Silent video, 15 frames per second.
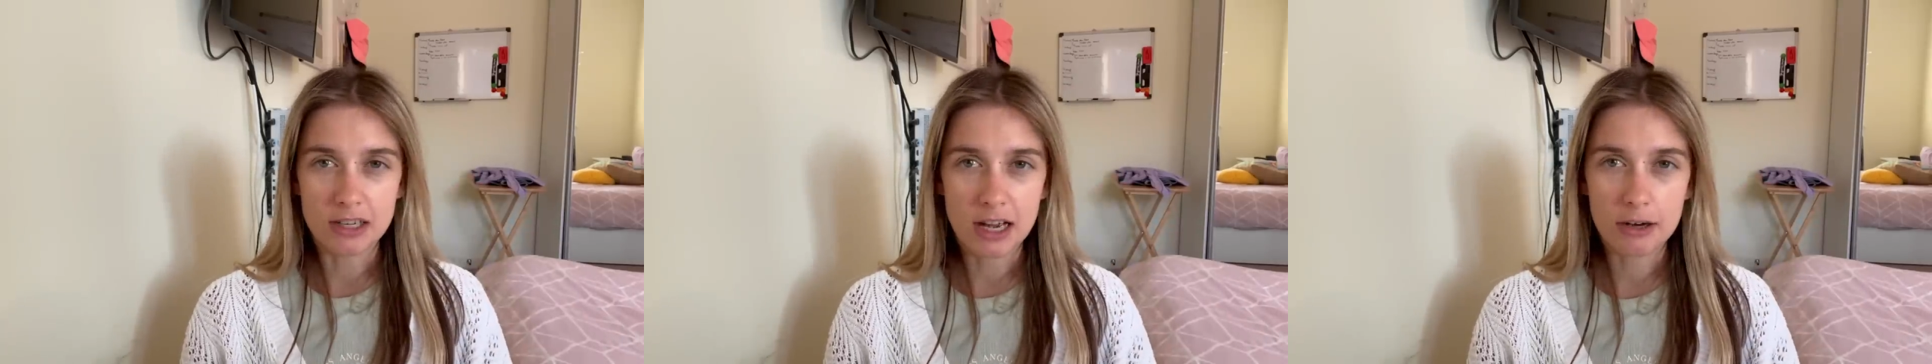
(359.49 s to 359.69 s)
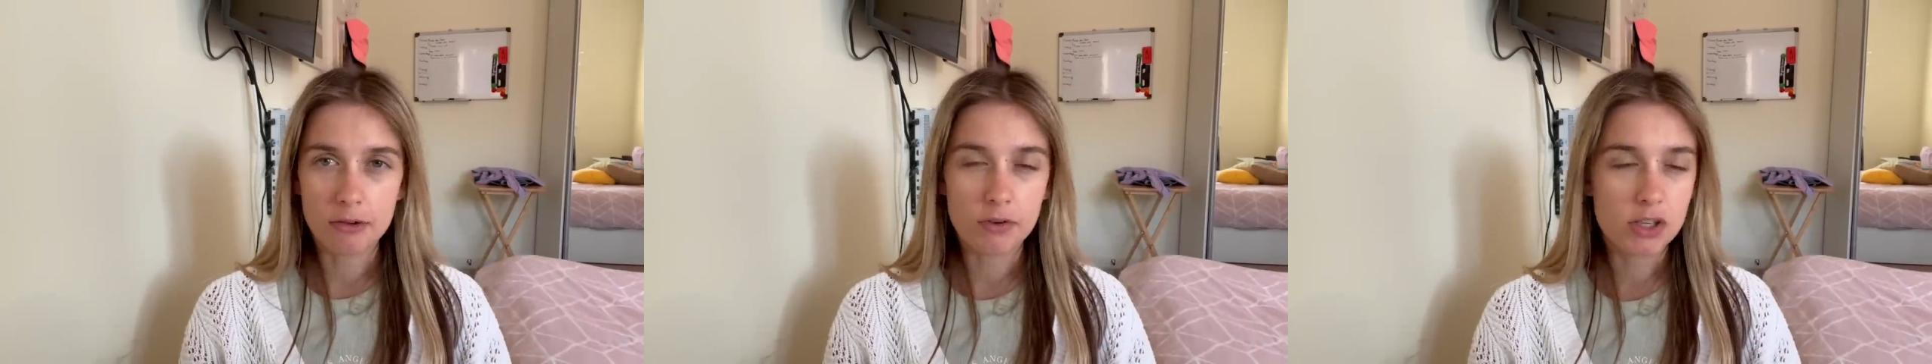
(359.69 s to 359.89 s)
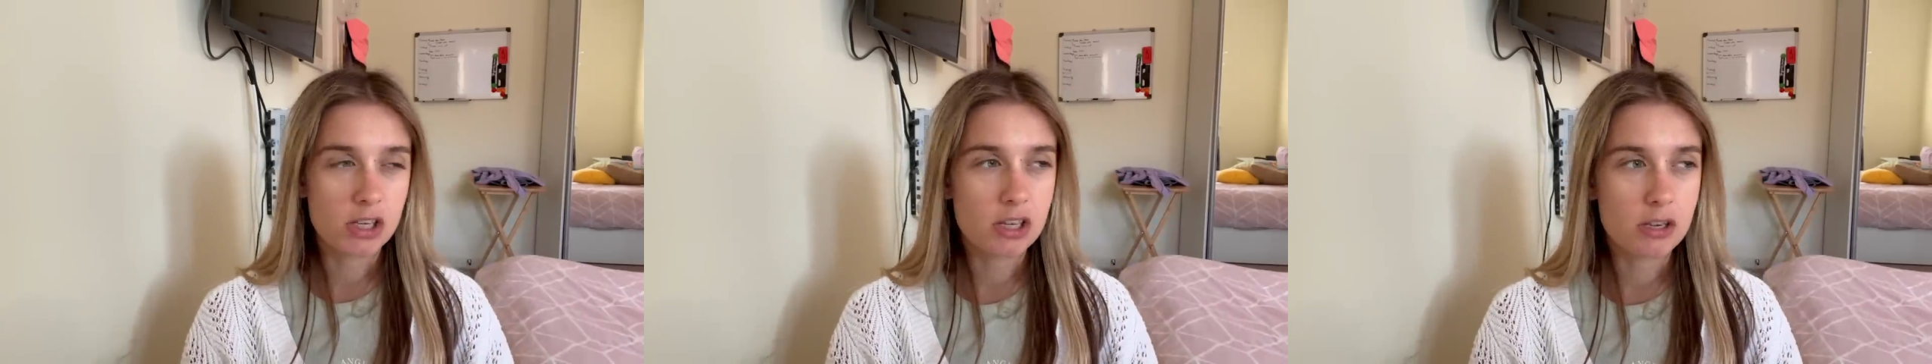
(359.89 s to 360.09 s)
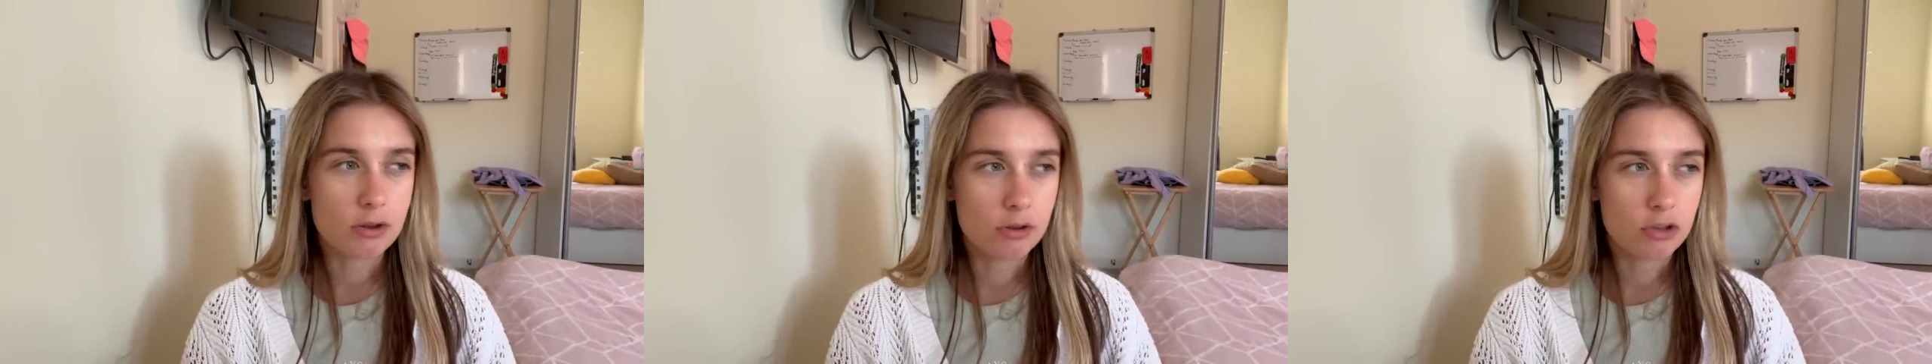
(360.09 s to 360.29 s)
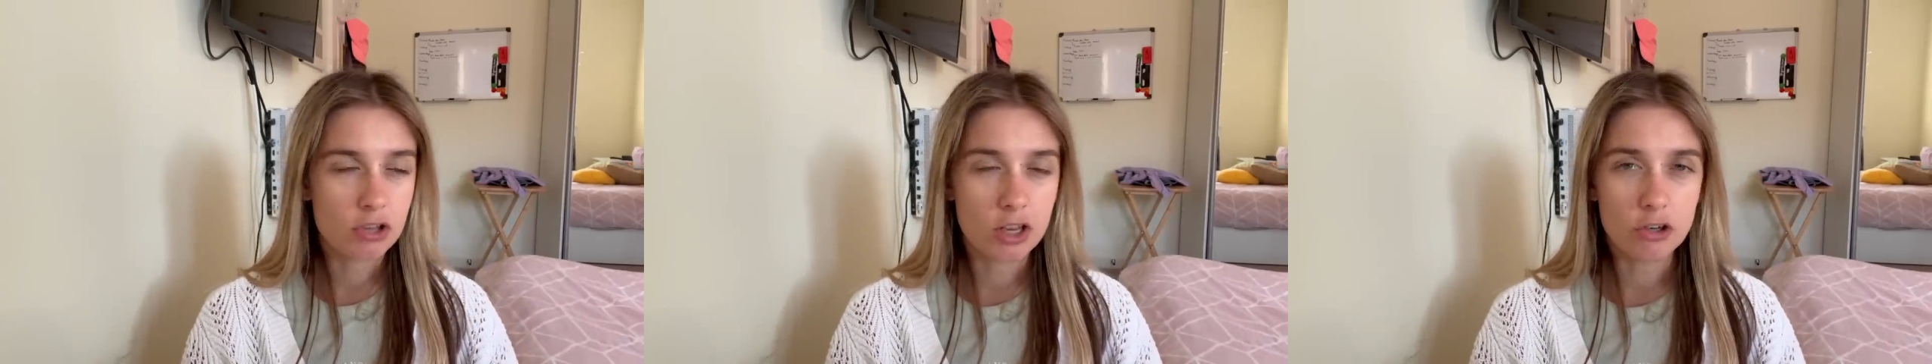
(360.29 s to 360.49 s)
And obviously
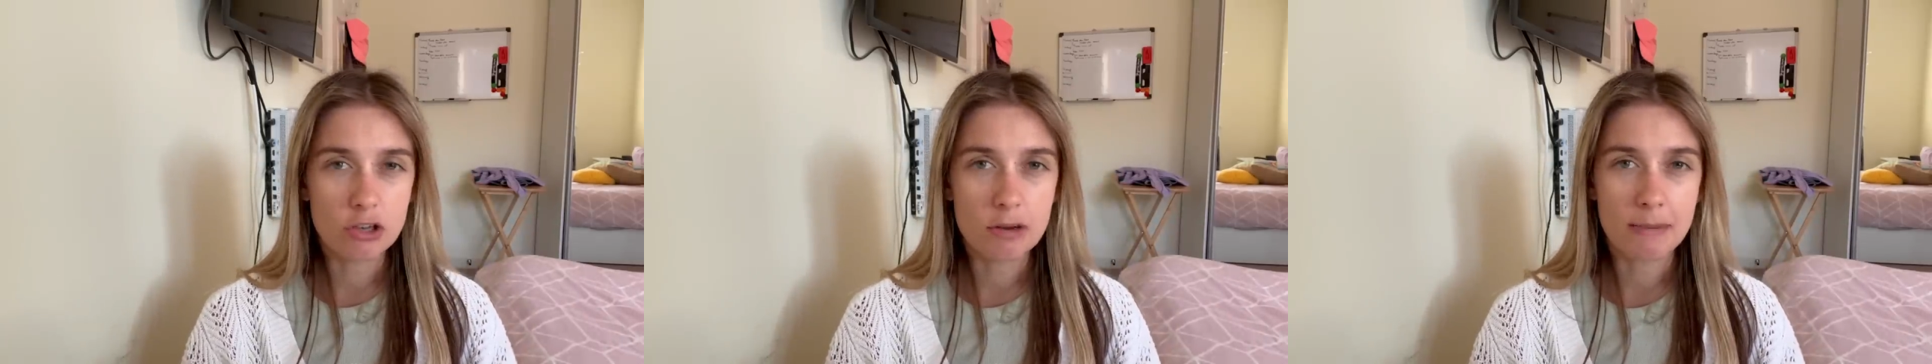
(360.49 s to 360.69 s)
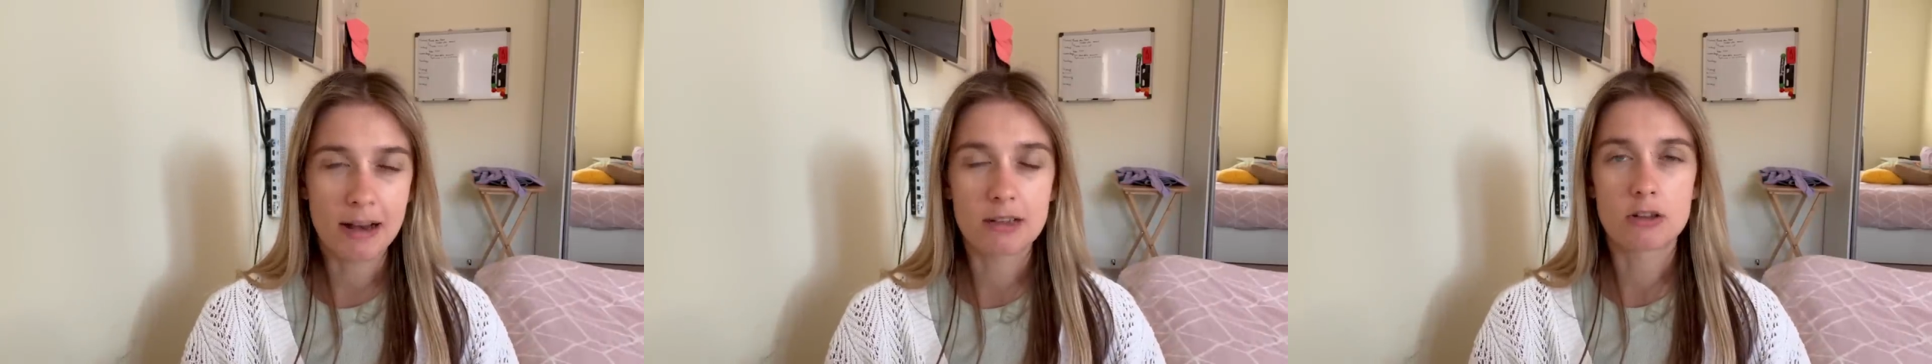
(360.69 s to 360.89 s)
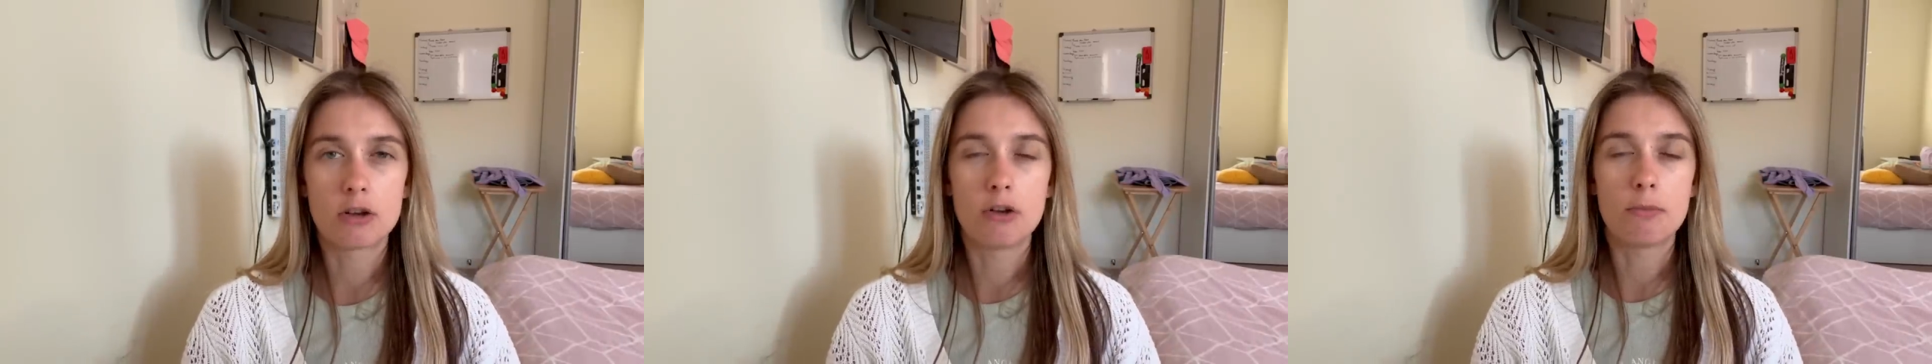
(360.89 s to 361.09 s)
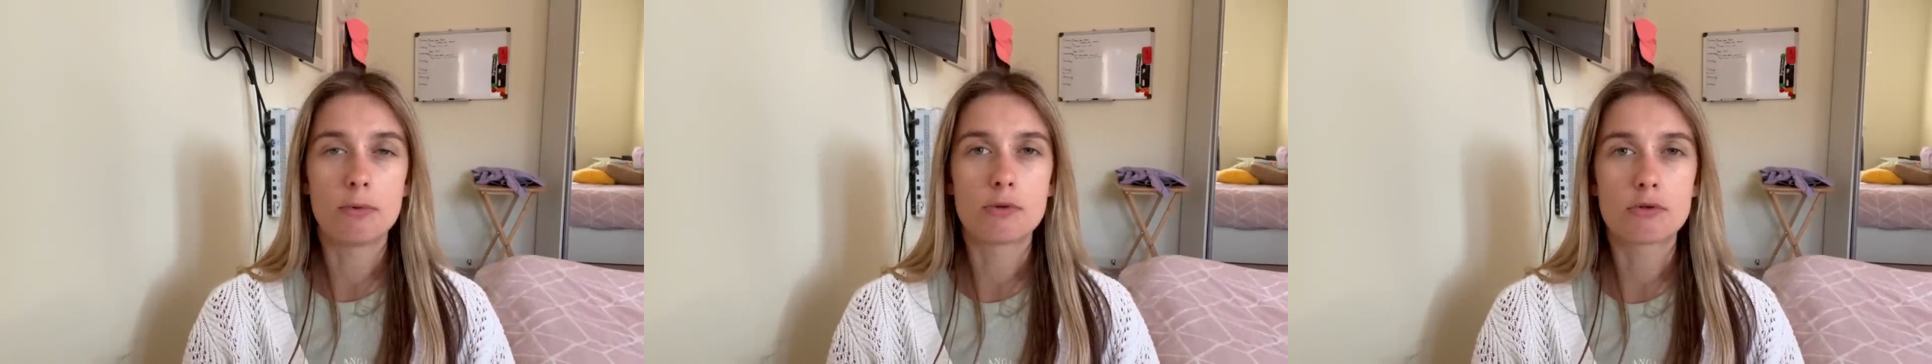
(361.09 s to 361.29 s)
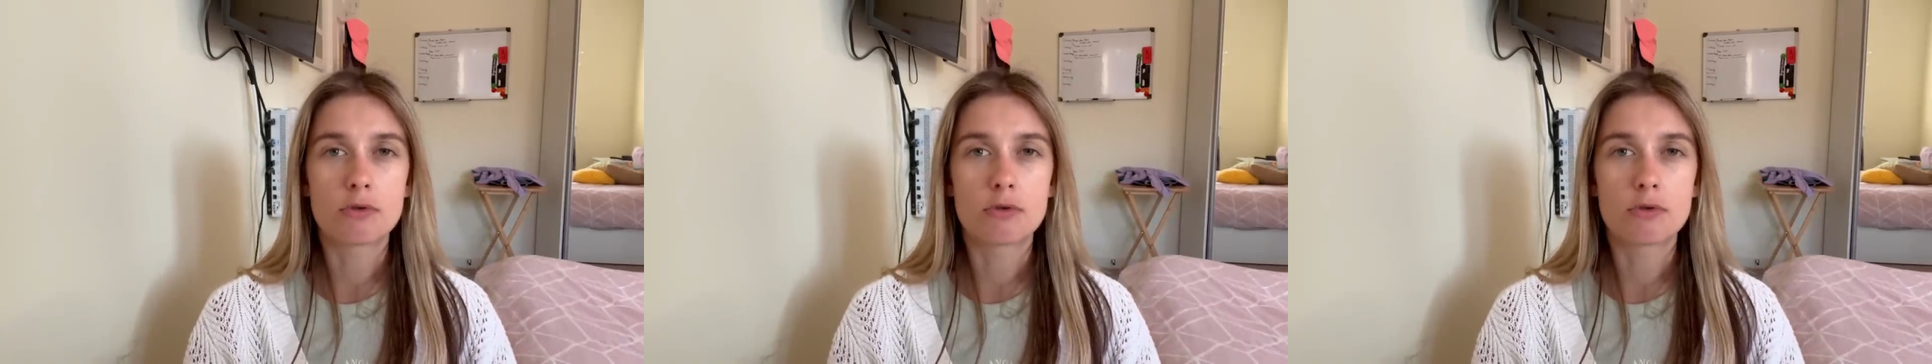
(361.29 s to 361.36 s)
Sir Jim has a lot more